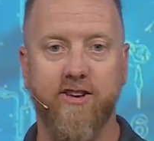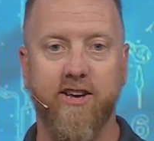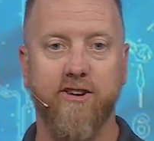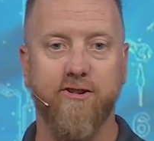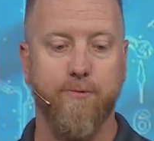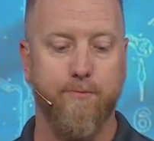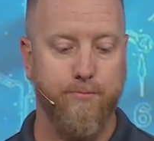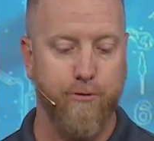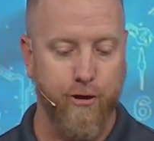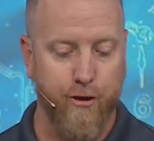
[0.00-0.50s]

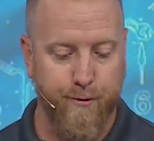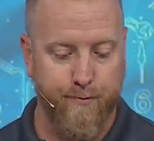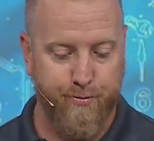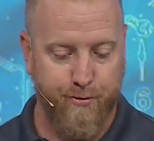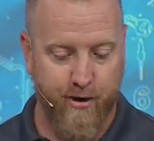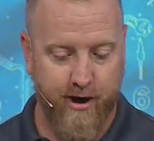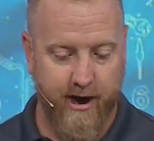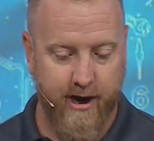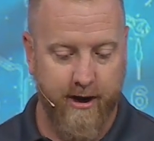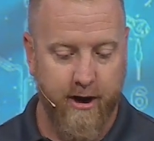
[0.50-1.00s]
His
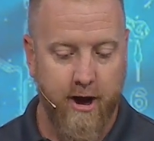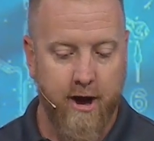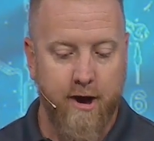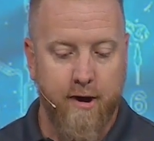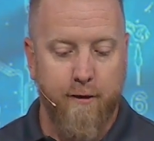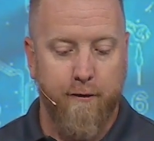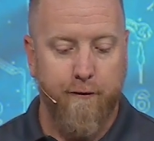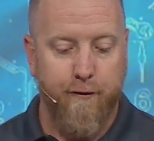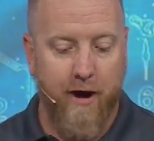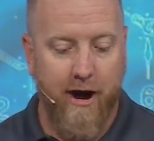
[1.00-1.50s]
blueprint,
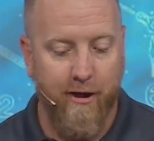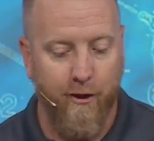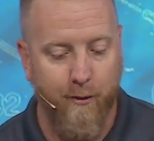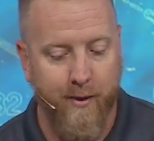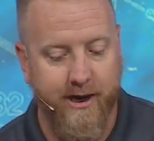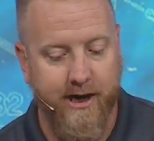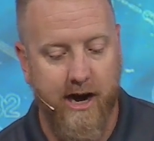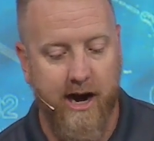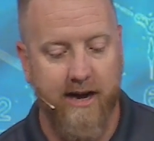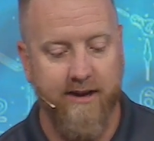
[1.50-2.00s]

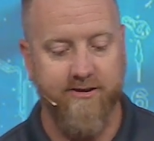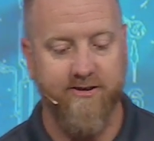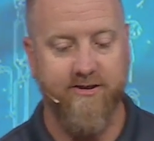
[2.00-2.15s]
following God's